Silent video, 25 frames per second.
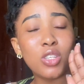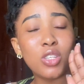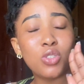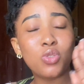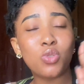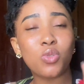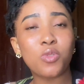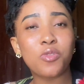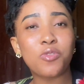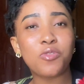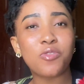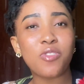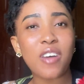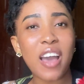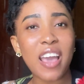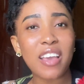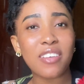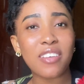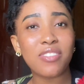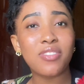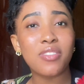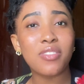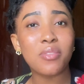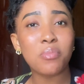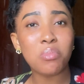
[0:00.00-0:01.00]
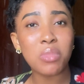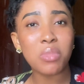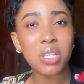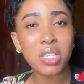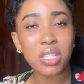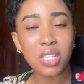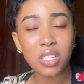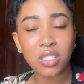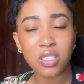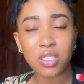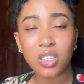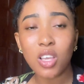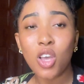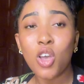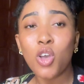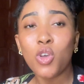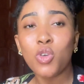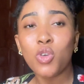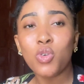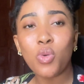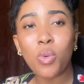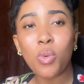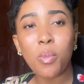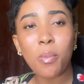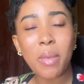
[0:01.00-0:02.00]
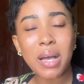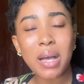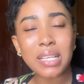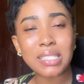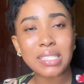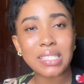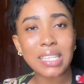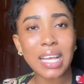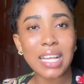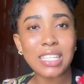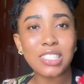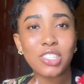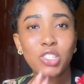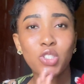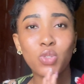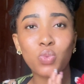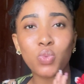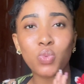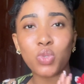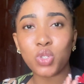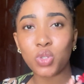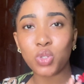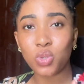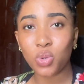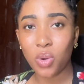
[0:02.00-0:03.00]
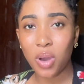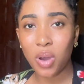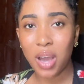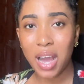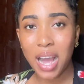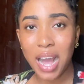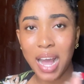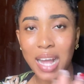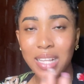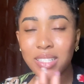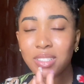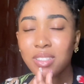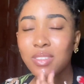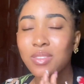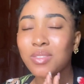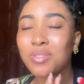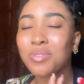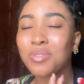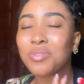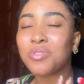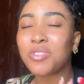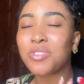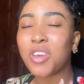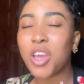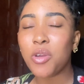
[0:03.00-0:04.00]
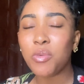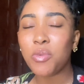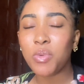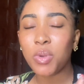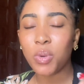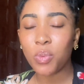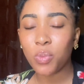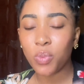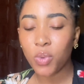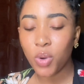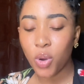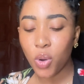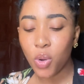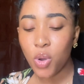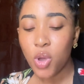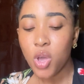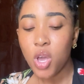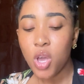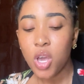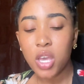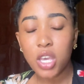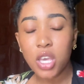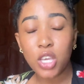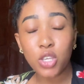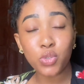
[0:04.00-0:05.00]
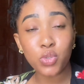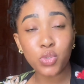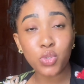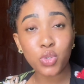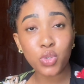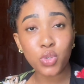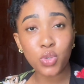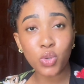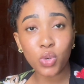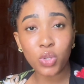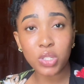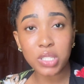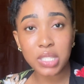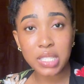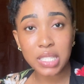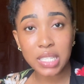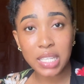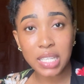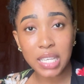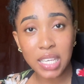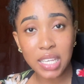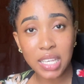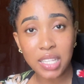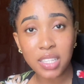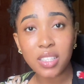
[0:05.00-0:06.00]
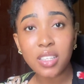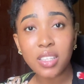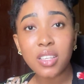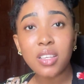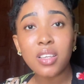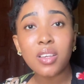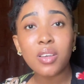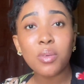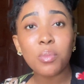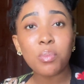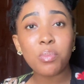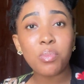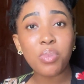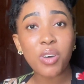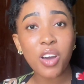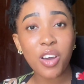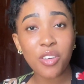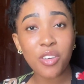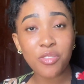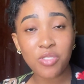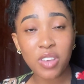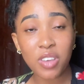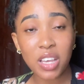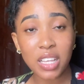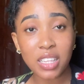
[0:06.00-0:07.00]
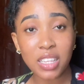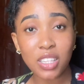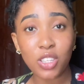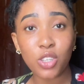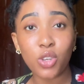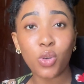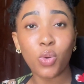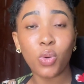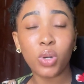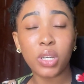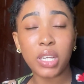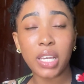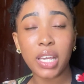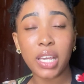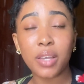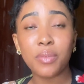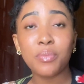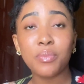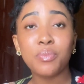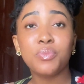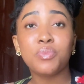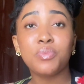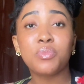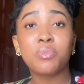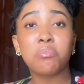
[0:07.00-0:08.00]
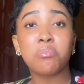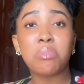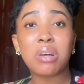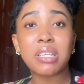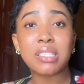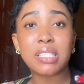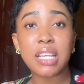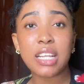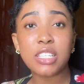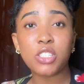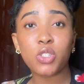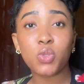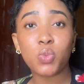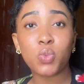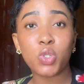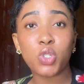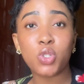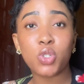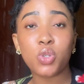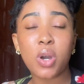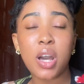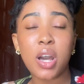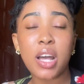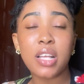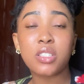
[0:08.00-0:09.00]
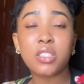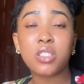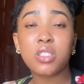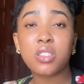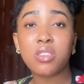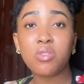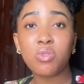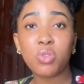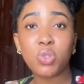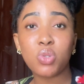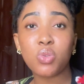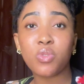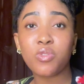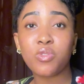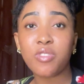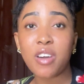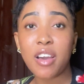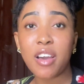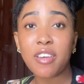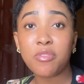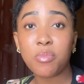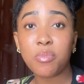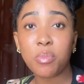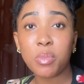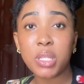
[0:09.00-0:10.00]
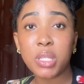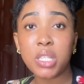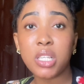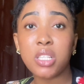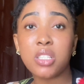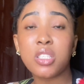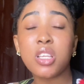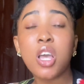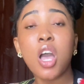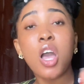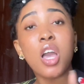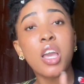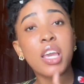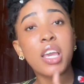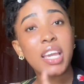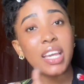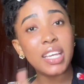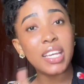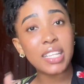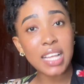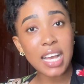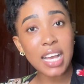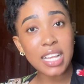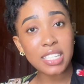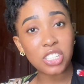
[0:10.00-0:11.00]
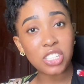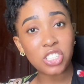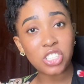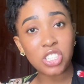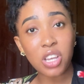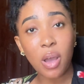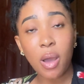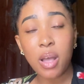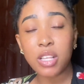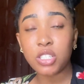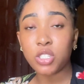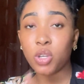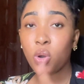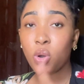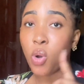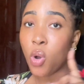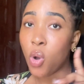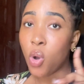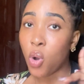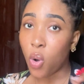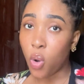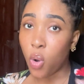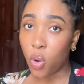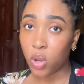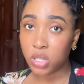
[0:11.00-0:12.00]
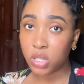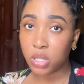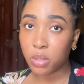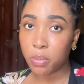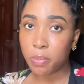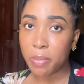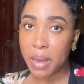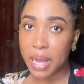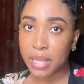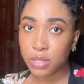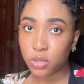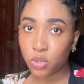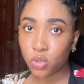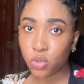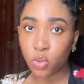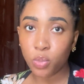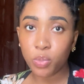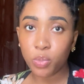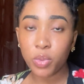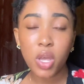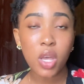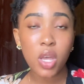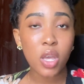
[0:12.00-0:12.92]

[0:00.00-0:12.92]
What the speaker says: to 5 minutes. You massage it with your hands very well into your skin perfectly. Okay, massage it with your hands 3 to 5 minutes. Either the shower gel or the bar soap,